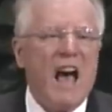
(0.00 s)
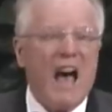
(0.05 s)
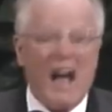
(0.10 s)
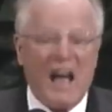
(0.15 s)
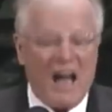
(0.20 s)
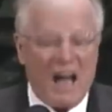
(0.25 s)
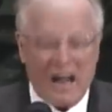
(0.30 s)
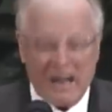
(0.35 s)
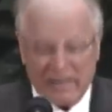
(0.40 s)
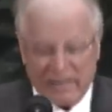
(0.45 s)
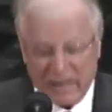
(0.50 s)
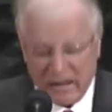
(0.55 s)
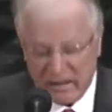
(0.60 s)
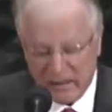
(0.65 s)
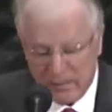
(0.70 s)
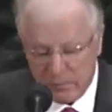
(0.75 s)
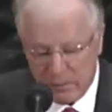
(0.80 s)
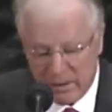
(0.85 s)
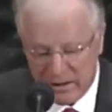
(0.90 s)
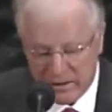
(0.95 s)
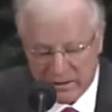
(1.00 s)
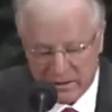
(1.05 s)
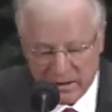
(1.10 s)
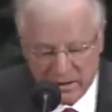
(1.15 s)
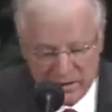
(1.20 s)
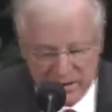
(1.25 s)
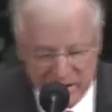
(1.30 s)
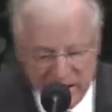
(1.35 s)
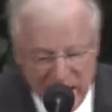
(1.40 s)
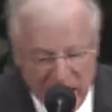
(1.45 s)
I think the best
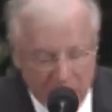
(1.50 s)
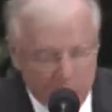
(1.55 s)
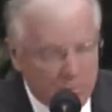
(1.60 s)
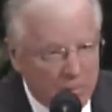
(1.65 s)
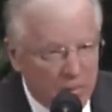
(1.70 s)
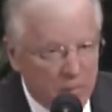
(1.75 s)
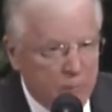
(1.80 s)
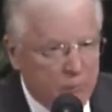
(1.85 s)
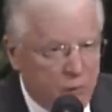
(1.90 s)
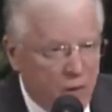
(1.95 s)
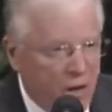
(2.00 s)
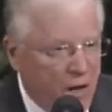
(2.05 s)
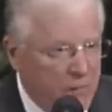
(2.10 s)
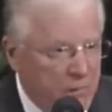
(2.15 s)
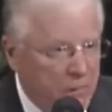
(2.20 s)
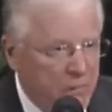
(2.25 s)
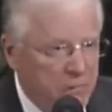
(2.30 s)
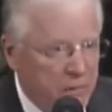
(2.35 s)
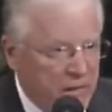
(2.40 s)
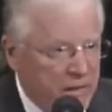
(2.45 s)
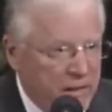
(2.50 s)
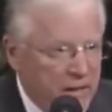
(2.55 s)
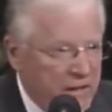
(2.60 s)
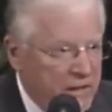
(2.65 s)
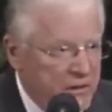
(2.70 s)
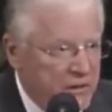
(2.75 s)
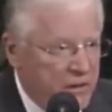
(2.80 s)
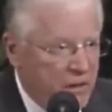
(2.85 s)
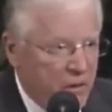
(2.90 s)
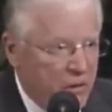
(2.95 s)
example probably
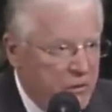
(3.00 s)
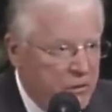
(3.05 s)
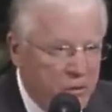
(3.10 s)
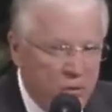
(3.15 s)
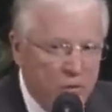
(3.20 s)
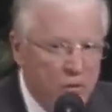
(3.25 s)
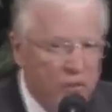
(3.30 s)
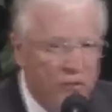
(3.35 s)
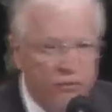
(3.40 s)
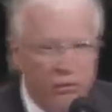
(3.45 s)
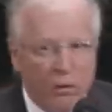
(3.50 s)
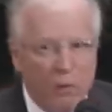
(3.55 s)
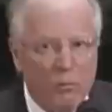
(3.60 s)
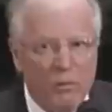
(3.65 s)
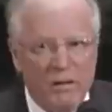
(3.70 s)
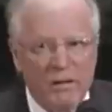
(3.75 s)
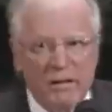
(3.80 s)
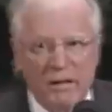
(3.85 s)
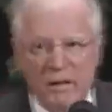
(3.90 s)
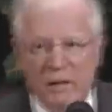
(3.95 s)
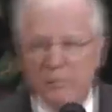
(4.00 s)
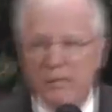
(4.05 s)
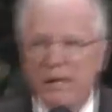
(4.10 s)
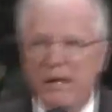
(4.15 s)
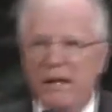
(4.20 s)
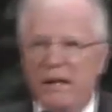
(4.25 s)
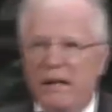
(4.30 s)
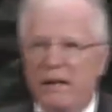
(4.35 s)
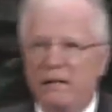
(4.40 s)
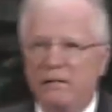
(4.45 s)
is those who go forward in a
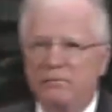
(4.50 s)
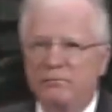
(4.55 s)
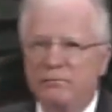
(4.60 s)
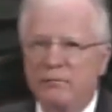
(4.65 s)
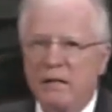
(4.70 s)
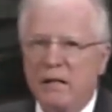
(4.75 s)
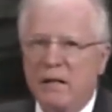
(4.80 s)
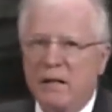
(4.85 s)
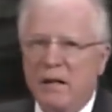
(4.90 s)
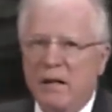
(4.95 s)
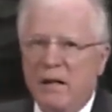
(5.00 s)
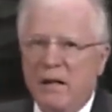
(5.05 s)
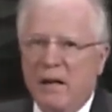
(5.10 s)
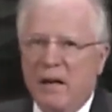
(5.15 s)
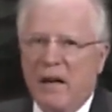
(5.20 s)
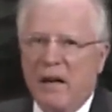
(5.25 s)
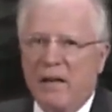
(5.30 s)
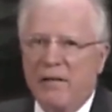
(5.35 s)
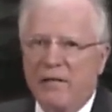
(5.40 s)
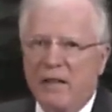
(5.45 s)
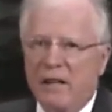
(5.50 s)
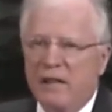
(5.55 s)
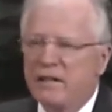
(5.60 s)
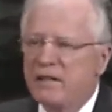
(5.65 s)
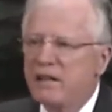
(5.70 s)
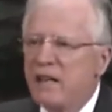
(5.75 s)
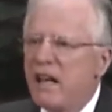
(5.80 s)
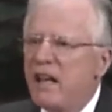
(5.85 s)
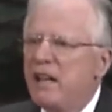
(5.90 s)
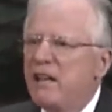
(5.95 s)
meeting and they
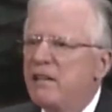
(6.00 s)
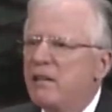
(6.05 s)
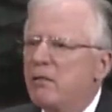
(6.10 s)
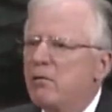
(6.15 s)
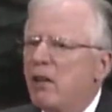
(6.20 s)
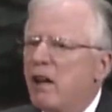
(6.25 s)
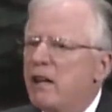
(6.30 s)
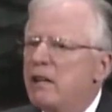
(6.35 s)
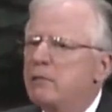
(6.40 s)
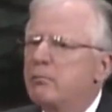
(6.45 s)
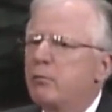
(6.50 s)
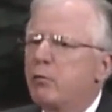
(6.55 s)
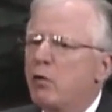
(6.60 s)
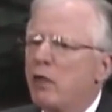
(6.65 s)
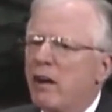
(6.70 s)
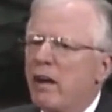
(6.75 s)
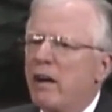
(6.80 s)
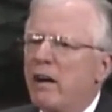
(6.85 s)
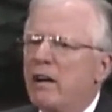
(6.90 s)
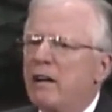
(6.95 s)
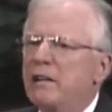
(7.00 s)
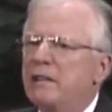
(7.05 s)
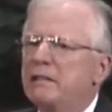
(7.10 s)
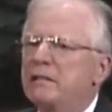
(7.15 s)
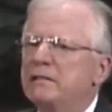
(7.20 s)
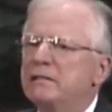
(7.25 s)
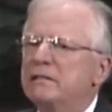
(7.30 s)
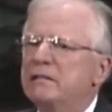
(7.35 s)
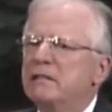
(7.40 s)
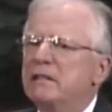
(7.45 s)
say the right
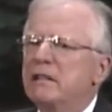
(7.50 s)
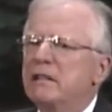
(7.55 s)
prayer